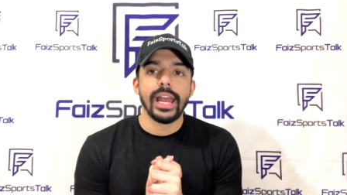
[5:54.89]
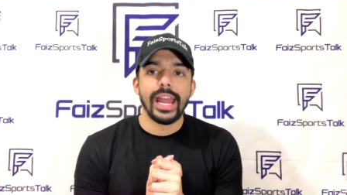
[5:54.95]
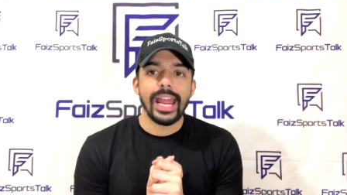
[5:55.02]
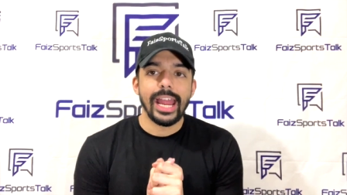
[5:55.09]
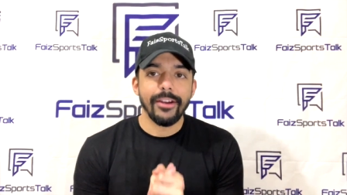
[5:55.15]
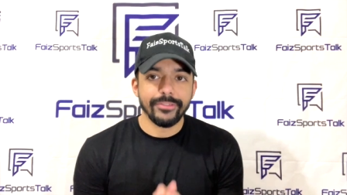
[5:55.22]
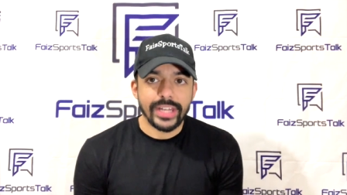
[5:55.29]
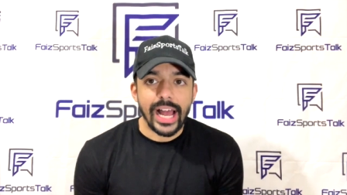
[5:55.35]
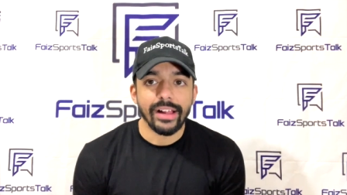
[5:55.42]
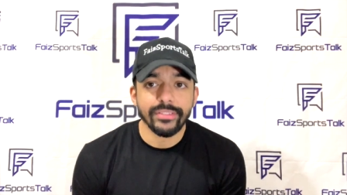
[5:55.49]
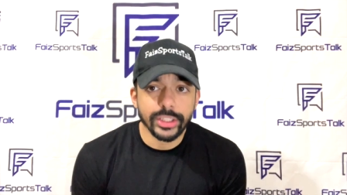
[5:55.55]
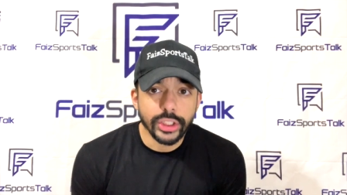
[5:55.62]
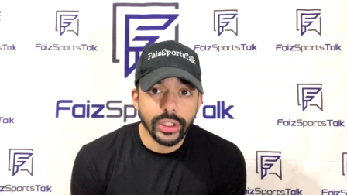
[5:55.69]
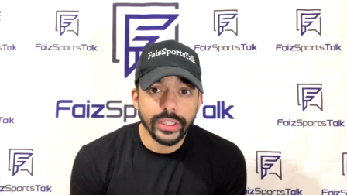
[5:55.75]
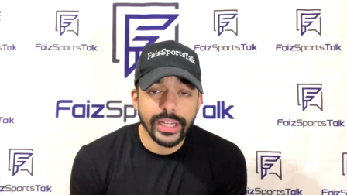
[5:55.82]
if
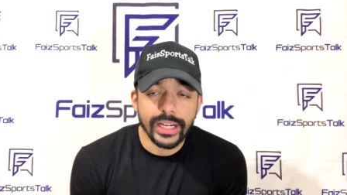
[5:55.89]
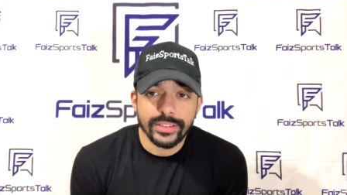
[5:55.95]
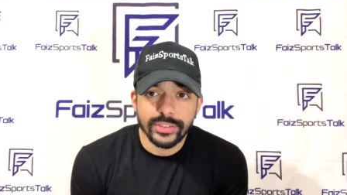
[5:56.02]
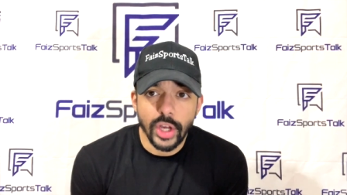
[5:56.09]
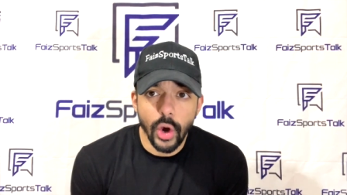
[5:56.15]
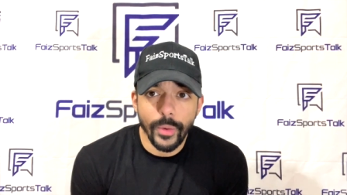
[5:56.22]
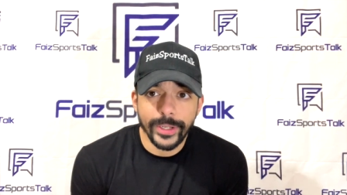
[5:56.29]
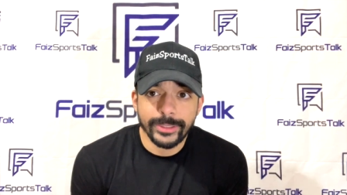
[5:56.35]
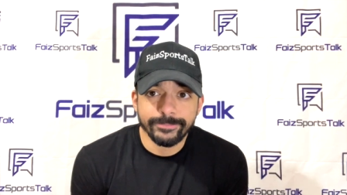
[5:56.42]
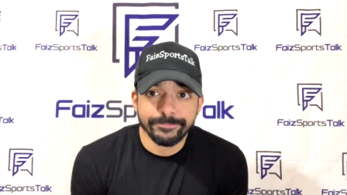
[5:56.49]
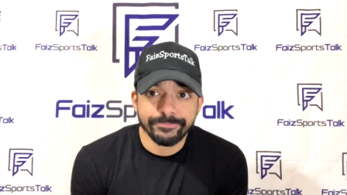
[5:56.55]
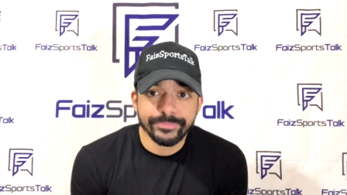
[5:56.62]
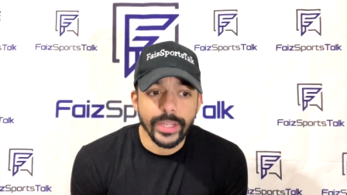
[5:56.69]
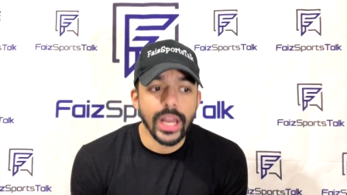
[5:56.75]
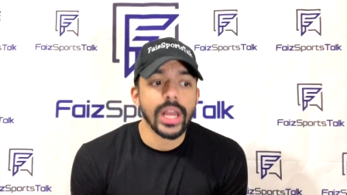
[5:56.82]
Dalvin Cook gets going,
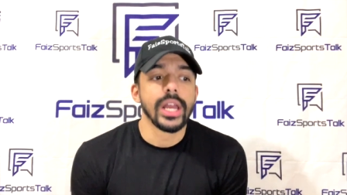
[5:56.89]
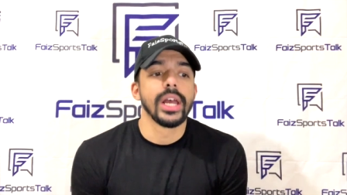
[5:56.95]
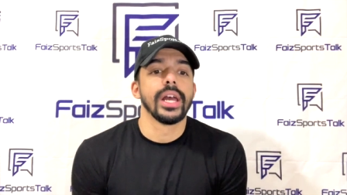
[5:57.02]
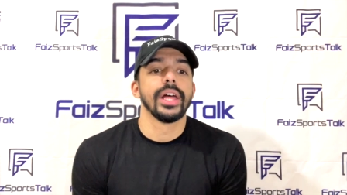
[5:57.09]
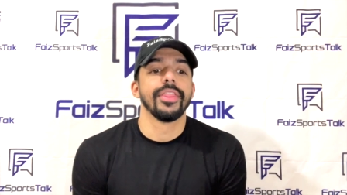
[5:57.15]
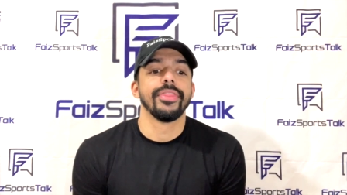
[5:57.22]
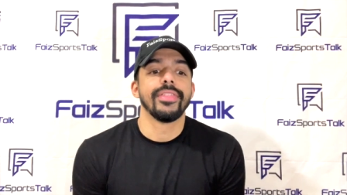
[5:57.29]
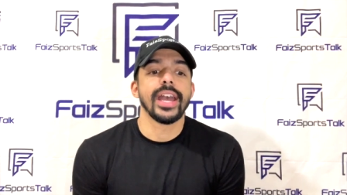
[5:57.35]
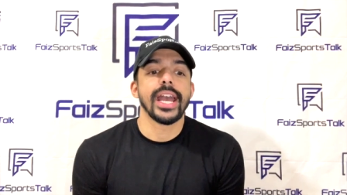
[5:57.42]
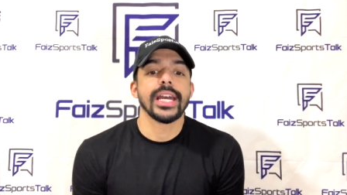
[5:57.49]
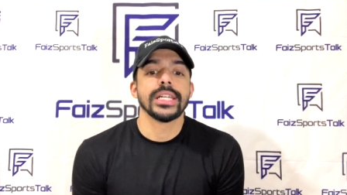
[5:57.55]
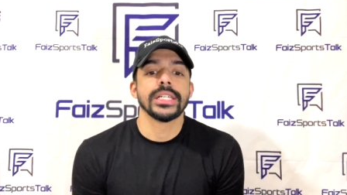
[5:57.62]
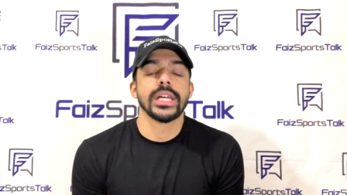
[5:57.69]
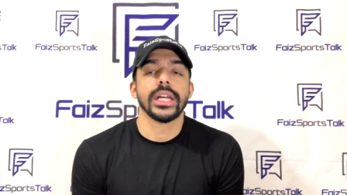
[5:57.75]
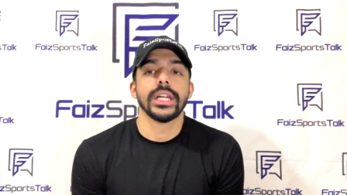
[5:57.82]

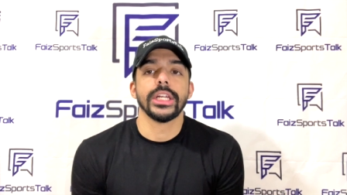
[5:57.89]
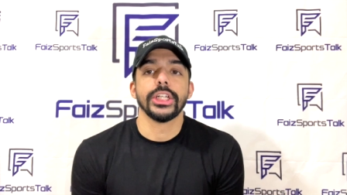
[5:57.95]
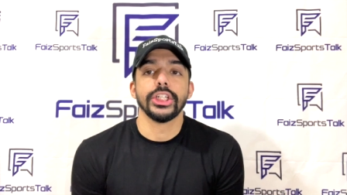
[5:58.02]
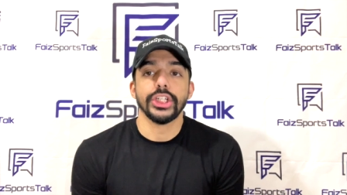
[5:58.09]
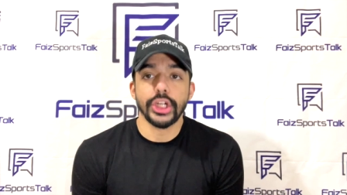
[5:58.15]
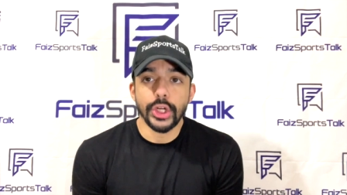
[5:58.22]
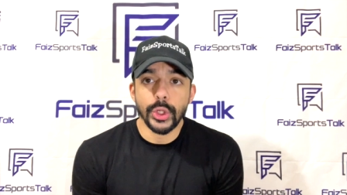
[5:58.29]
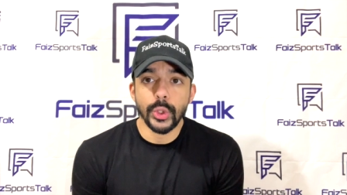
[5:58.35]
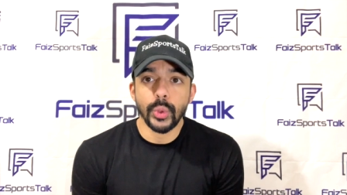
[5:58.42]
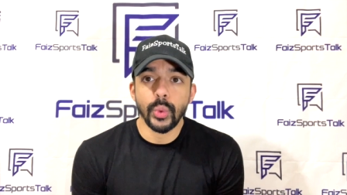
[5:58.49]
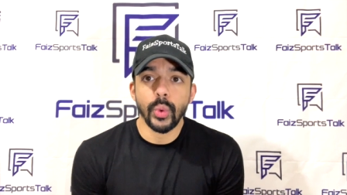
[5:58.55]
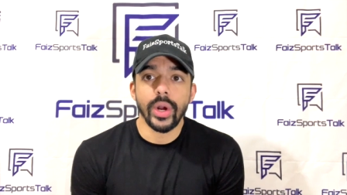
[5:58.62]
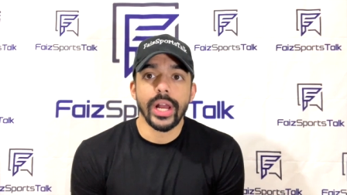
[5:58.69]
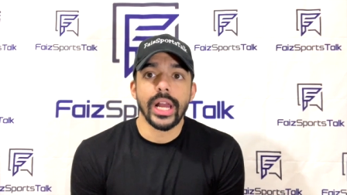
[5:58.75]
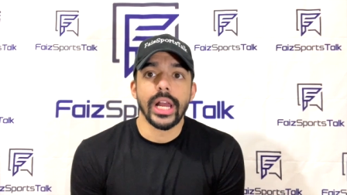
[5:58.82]
then
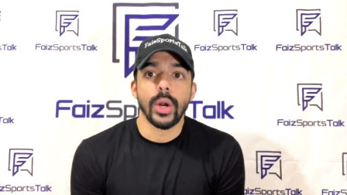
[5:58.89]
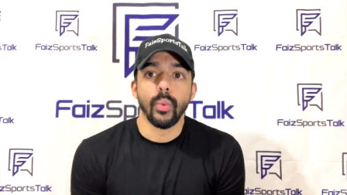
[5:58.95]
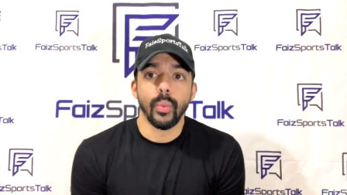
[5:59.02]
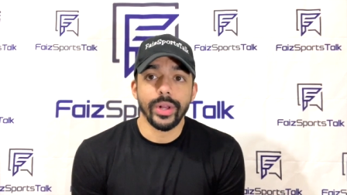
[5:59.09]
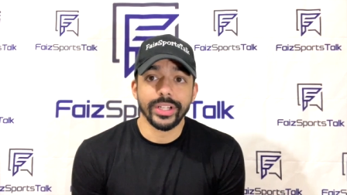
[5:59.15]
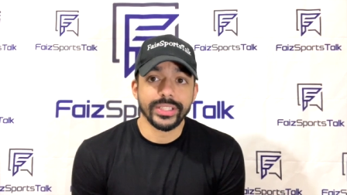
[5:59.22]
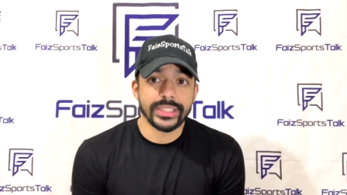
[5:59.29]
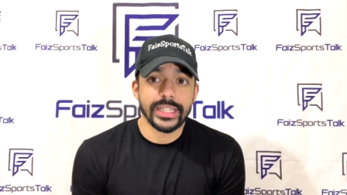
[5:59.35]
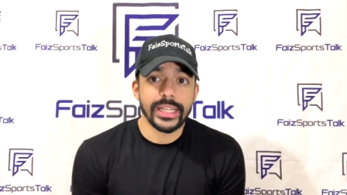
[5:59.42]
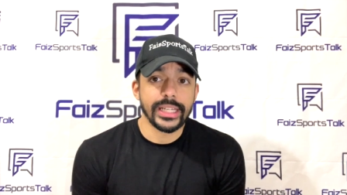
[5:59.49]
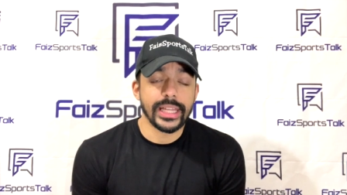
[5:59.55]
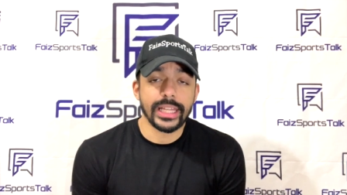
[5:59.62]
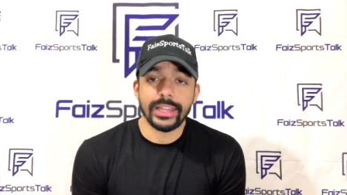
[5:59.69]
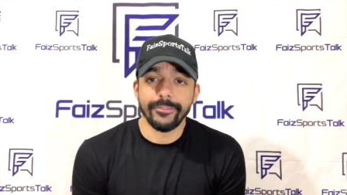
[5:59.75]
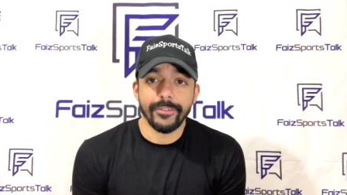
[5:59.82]
you will see
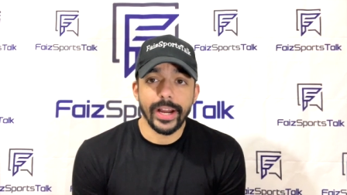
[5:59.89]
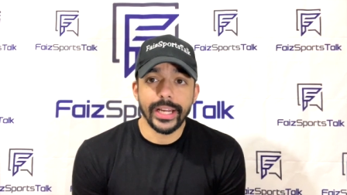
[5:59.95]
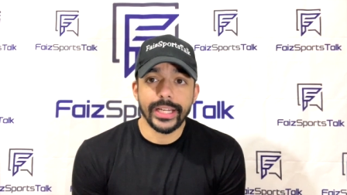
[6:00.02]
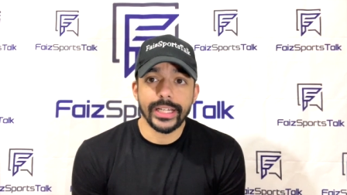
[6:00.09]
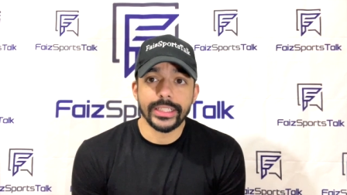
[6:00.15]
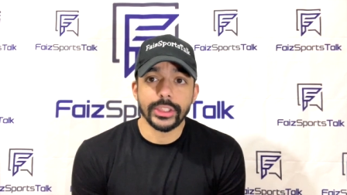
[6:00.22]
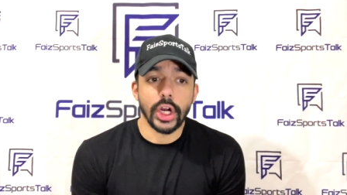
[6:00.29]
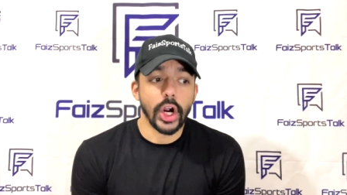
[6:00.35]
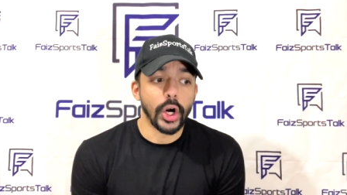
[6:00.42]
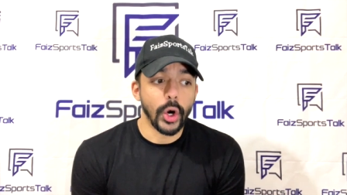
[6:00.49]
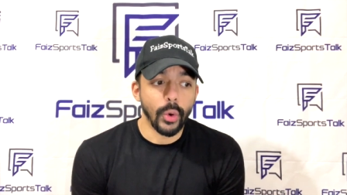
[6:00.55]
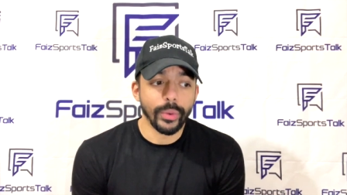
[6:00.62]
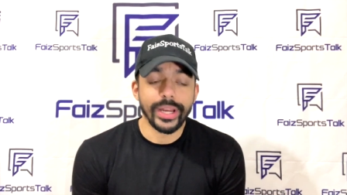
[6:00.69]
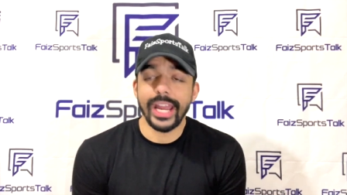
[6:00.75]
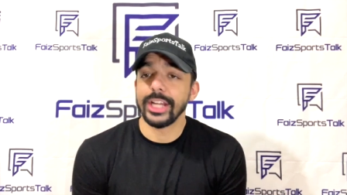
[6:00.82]
that the Vikings are
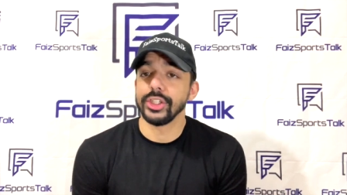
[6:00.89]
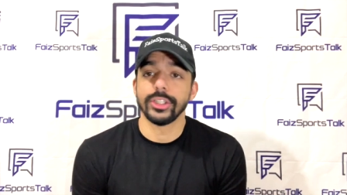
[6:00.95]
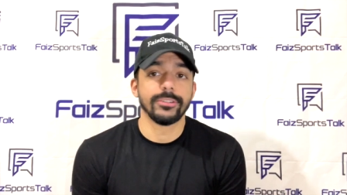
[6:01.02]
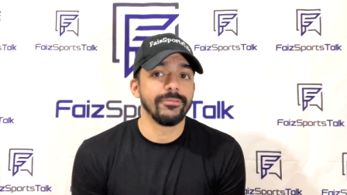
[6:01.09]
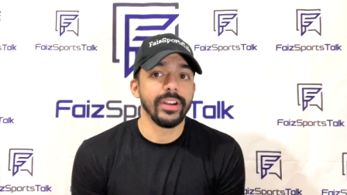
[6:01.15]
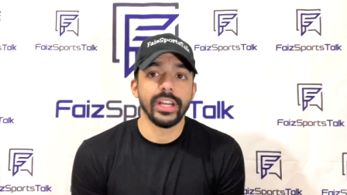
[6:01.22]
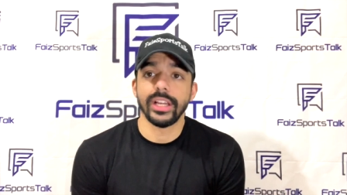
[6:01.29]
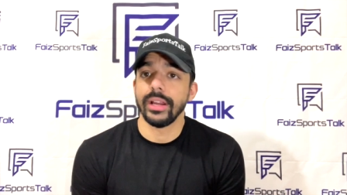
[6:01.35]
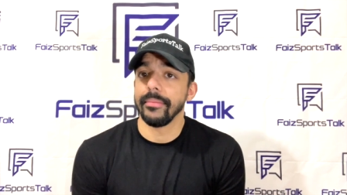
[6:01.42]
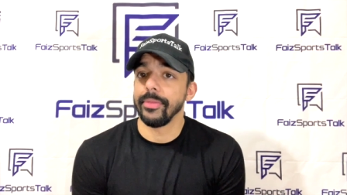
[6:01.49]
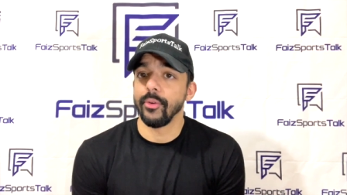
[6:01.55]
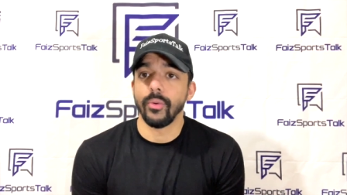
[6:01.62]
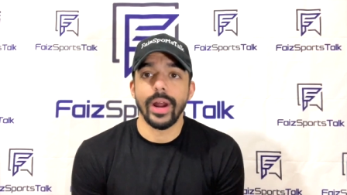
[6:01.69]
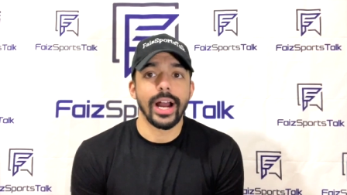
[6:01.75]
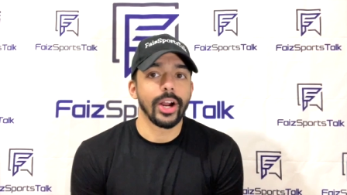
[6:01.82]
okay just feeding him
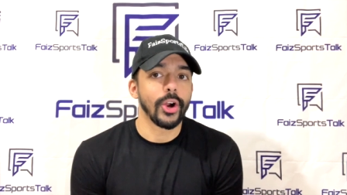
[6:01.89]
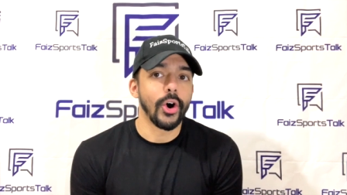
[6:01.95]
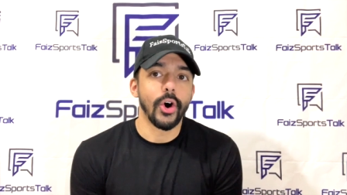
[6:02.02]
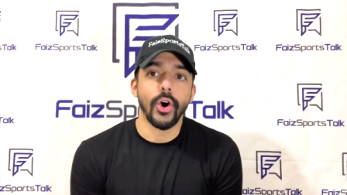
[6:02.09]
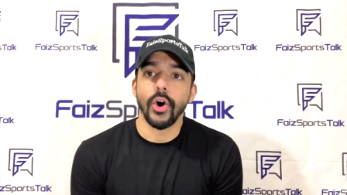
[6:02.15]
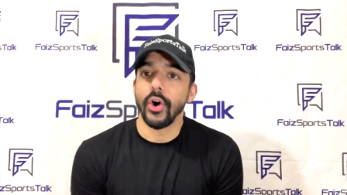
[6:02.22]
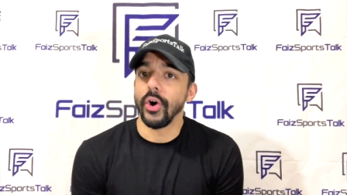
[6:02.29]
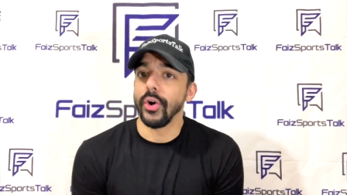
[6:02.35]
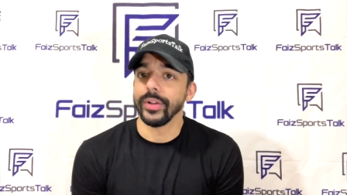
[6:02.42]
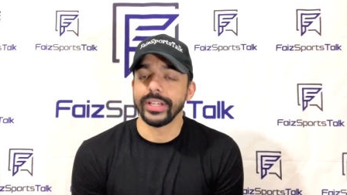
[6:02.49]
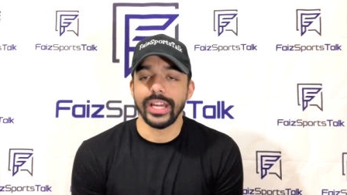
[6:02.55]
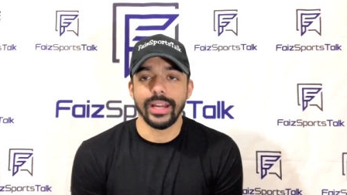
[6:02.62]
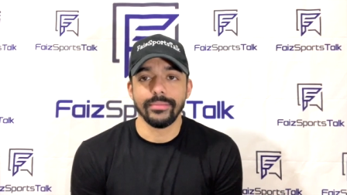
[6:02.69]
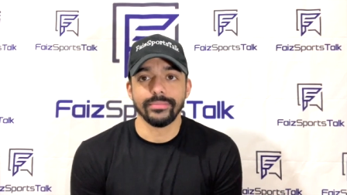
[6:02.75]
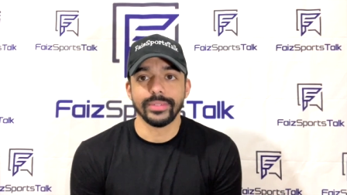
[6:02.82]
the rock all game.